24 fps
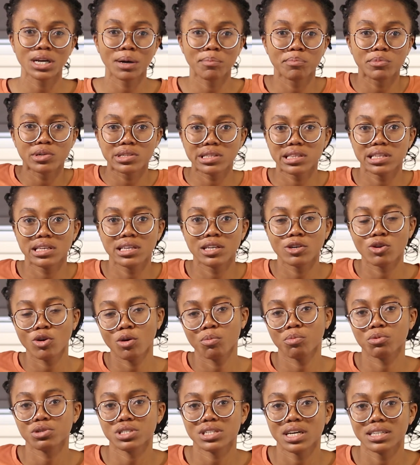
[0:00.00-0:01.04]
their monthly
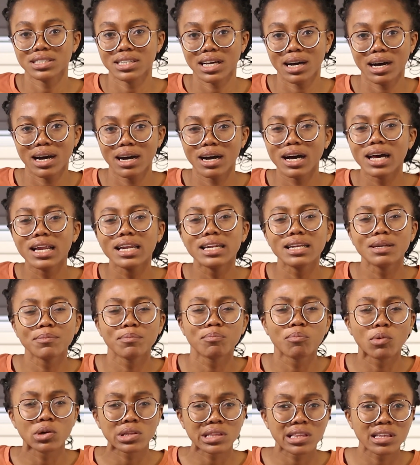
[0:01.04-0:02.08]
income was and their
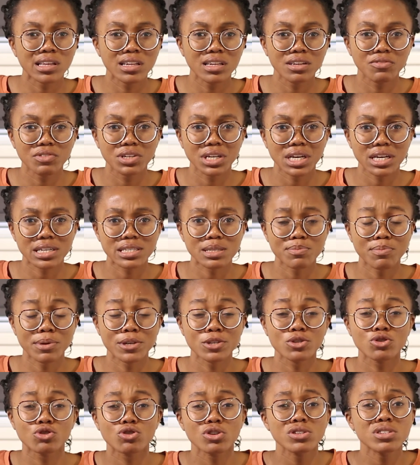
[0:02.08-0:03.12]
monthly living
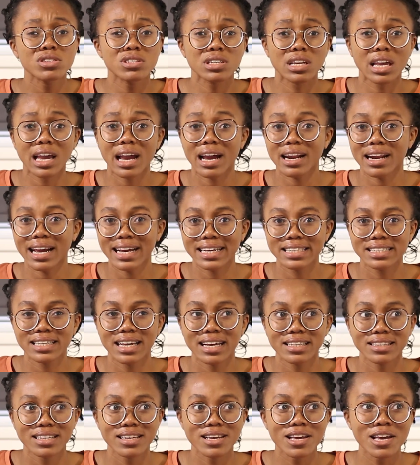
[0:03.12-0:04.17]
expense just to get an
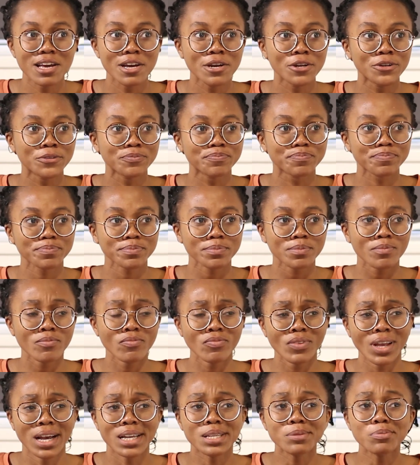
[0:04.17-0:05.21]
idea i think
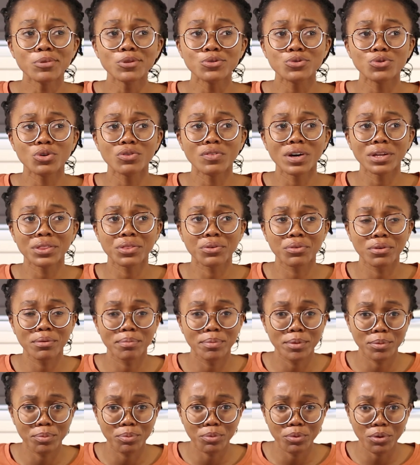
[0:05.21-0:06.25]
I spoke to over three
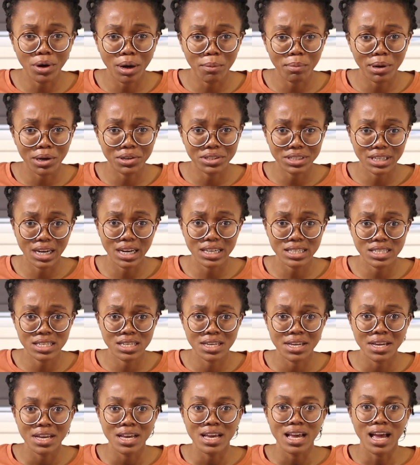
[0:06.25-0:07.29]
people about that.
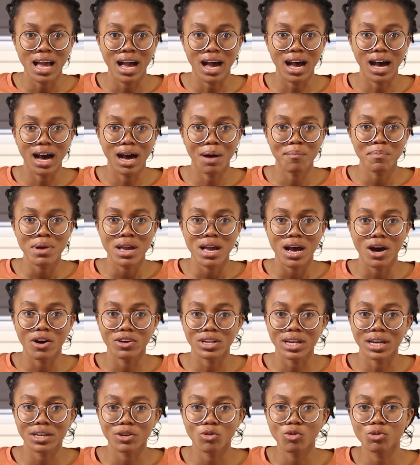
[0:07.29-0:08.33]
Uh, I
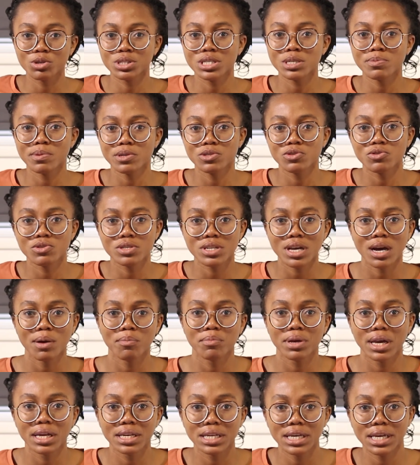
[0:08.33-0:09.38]
was like, oh, this person say
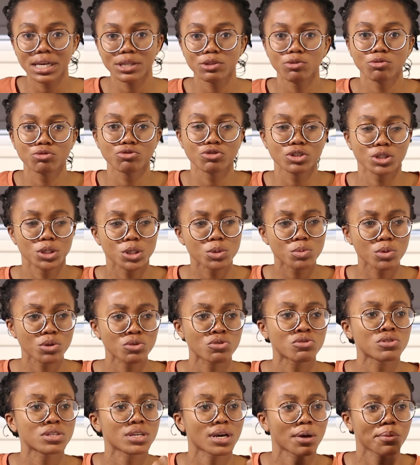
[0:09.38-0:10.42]
I'm earning 800, this
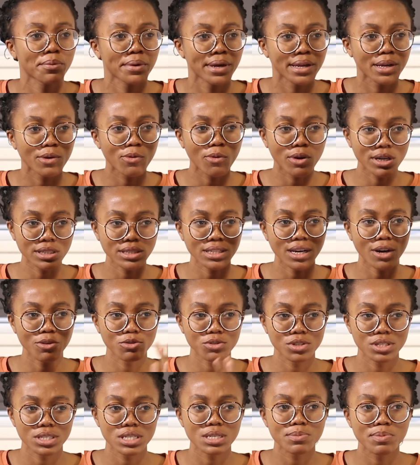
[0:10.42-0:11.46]
person say I'm earning
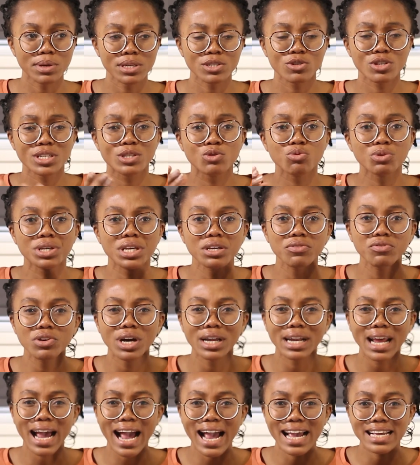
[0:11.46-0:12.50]
1000. This person, it will give you
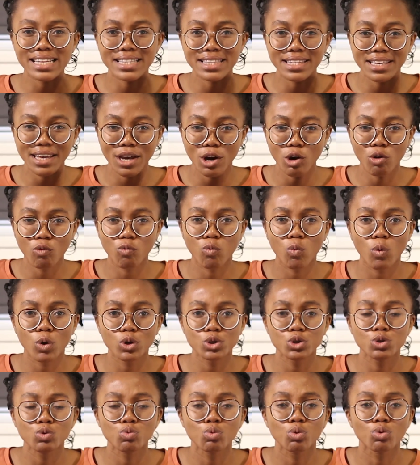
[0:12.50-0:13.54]
an idea of
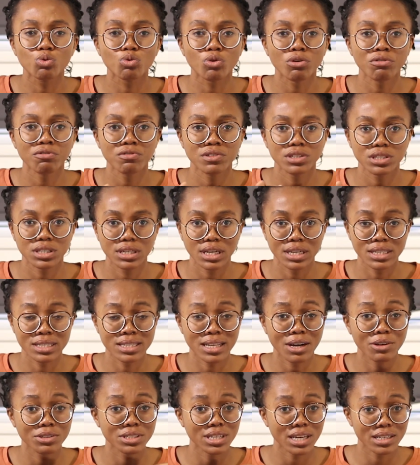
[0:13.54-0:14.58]
what you will roughly get.
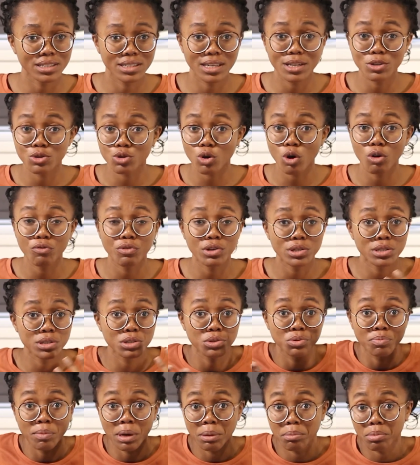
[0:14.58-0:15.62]
Now, there are days
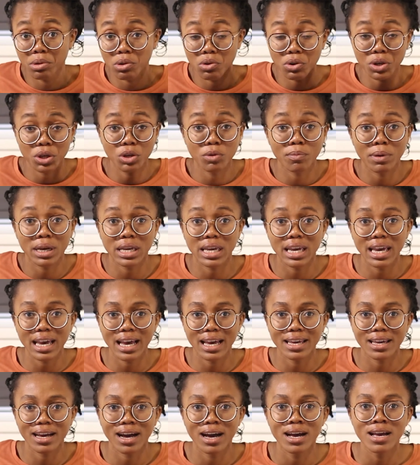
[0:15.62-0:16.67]
obviously you might be lucky, you might get
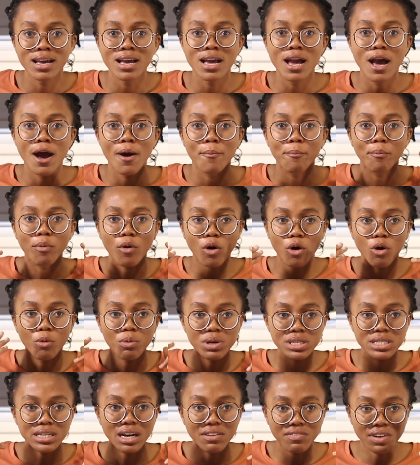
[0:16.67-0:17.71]
higher, but
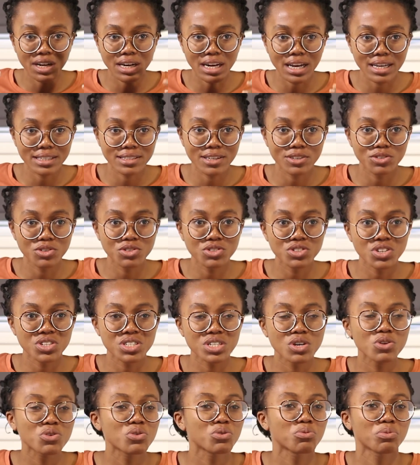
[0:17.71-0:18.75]
always have an idea. Don't
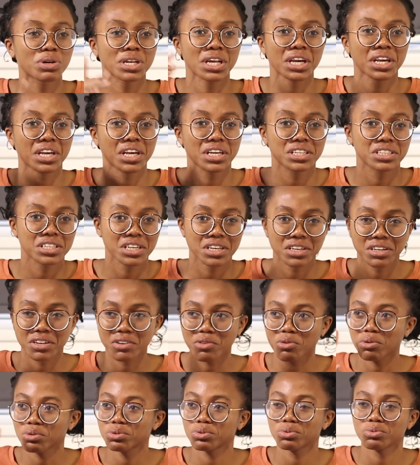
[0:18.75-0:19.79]
just say, oh, when I get there,
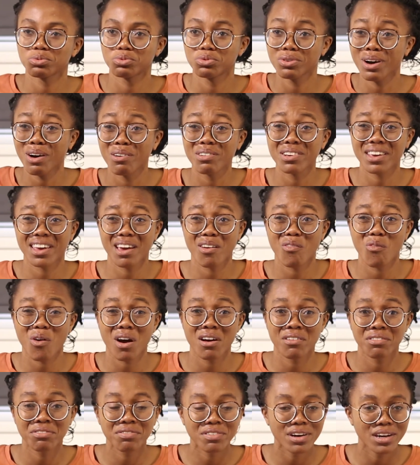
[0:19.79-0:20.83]
go to do, I'll get
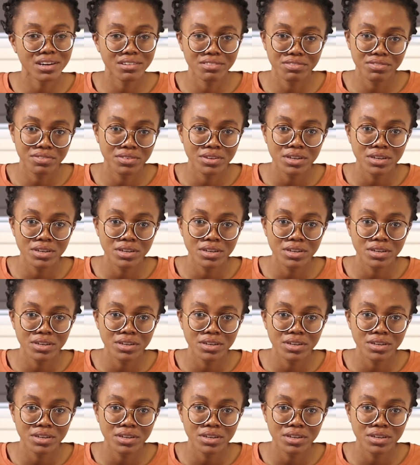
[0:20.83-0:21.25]
one five.